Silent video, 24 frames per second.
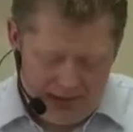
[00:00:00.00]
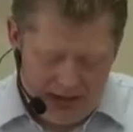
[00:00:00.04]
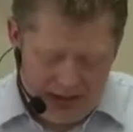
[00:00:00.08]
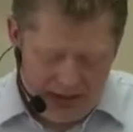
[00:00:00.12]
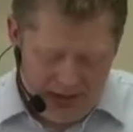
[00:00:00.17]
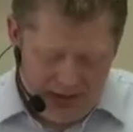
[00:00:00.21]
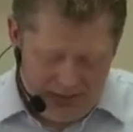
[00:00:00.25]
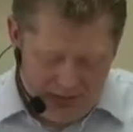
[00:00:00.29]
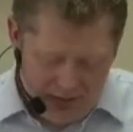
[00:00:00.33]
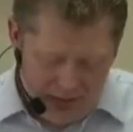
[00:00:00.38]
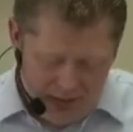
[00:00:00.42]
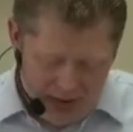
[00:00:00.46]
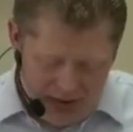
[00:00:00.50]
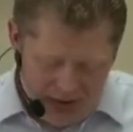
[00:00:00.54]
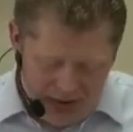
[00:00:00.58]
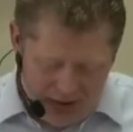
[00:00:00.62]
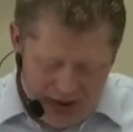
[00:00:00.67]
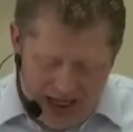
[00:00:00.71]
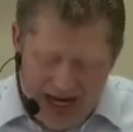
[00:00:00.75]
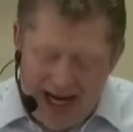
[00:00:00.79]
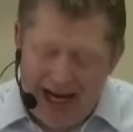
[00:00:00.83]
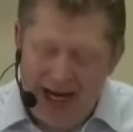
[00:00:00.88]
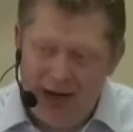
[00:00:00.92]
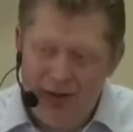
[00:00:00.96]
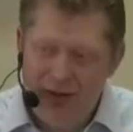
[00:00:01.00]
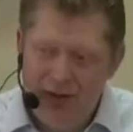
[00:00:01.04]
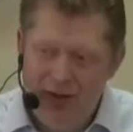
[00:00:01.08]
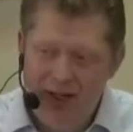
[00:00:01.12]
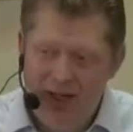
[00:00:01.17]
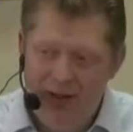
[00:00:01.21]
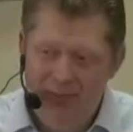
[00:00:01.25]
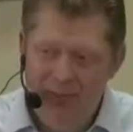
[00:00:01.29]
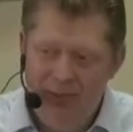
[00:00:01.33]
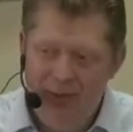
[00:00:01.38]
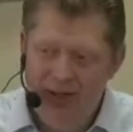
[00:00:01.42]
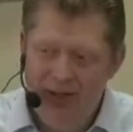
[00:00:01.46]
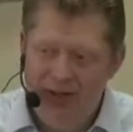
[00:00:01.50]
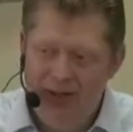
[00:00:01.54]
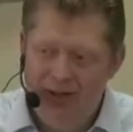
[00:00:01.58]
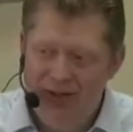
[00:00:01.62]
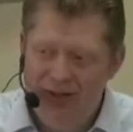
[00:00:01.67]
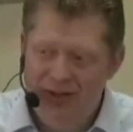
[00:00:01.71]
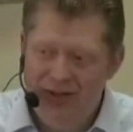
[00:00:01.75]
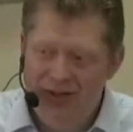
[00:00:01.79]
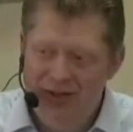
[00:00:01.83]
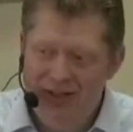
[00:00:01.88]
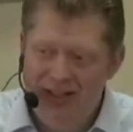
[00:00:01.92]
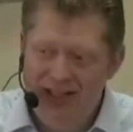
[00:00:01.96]
Did you ever watch Outnumbered
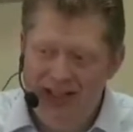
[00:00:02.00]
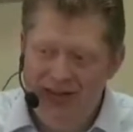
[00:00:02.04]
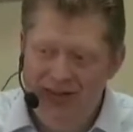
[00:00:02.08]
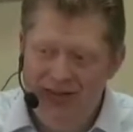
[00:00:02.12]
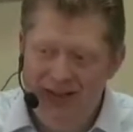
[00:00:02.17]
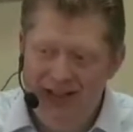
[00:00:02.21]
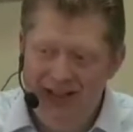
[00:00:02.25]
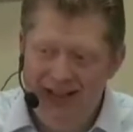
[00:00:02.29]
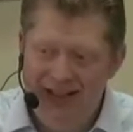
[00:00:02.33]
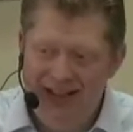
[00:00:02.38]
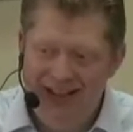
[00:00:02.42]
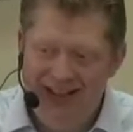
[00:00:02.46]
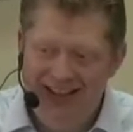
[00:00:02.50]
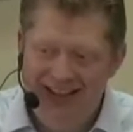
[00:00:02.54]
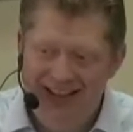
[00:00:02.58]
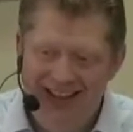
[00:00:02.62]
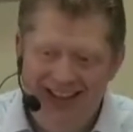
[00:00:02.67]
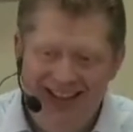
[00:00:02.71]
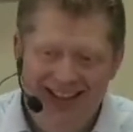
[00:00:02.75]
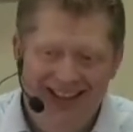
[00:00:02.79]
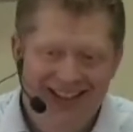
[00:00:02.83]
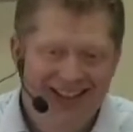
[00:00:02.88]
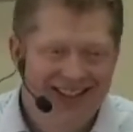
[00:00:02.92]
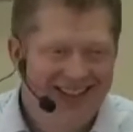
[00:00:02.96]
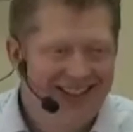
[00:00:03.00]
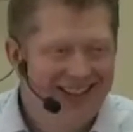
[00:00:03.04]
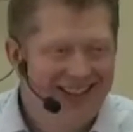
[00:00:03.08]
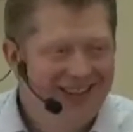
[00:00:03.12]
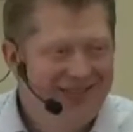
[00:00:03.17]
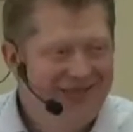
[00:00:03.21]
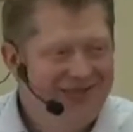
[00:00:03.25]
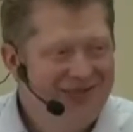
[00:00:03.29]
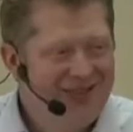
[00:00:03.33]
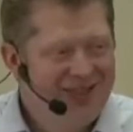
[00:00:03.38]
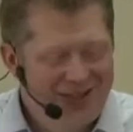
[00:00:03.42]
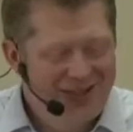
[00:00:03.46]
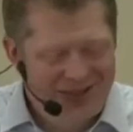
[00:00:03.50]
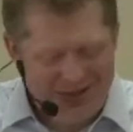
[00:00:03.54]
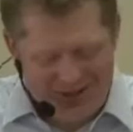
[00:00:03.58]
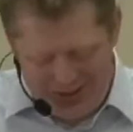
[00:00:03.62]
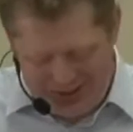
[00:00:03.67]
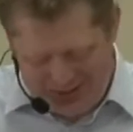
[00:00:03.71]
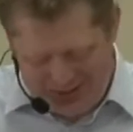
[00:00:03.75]
on TV? A